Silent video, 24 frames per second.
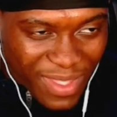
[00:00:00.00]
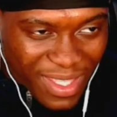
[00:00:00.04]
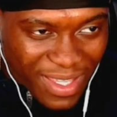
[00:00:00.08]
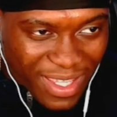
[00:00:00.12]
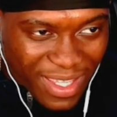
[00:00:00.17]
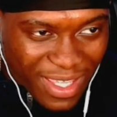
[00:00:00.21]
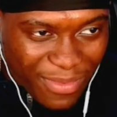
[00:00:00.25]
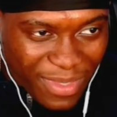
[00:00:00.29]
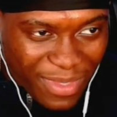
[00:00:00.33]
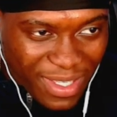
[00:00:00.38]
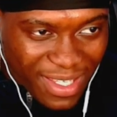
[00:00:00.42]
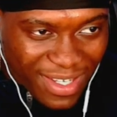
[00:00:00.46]

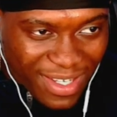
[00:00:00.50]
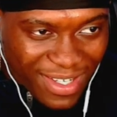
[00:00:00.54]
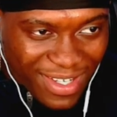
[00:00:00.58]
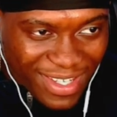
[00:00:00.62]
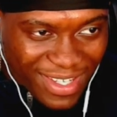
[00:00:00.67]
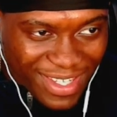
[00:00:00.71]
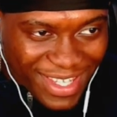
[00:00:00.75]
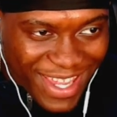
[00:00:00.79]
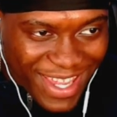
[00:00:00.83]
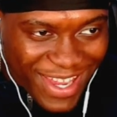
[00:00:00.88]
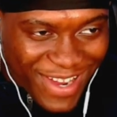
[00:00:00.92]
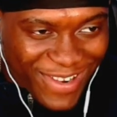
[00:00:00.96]
Give me such a
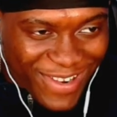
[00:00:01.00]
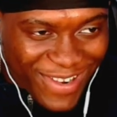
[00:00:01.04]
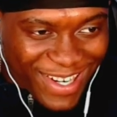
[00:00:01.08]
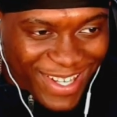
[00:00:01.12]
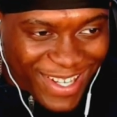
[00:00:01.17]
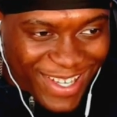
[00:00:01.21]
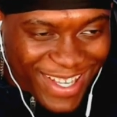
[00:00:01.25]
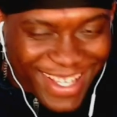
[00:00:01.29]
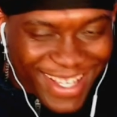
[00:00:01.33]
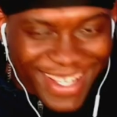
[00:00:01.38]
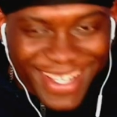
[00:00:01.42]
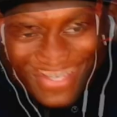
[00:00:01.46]
scary
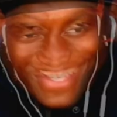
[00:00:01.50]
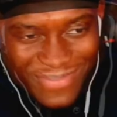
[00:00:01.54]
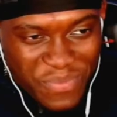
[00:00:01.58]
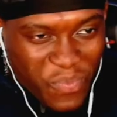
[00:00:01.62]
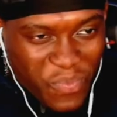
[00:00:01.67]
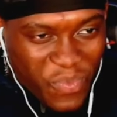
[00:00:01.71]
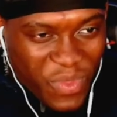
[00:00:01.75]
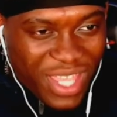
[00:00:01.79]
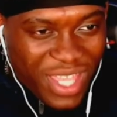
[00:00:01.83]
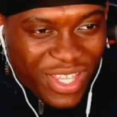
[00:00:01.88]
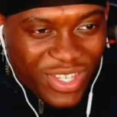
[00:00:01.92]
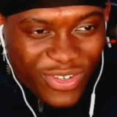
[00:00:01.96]
look.
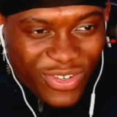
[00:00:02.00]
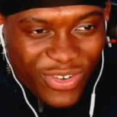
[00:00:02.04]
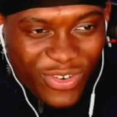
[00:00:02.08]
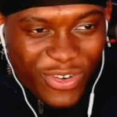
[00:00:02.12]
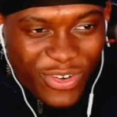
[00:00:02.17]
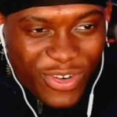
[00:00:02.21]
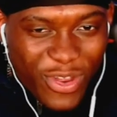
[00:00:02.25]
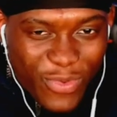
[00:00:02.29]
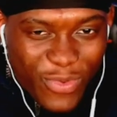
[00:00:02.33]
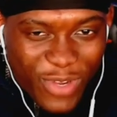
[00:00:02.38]
It's true, though.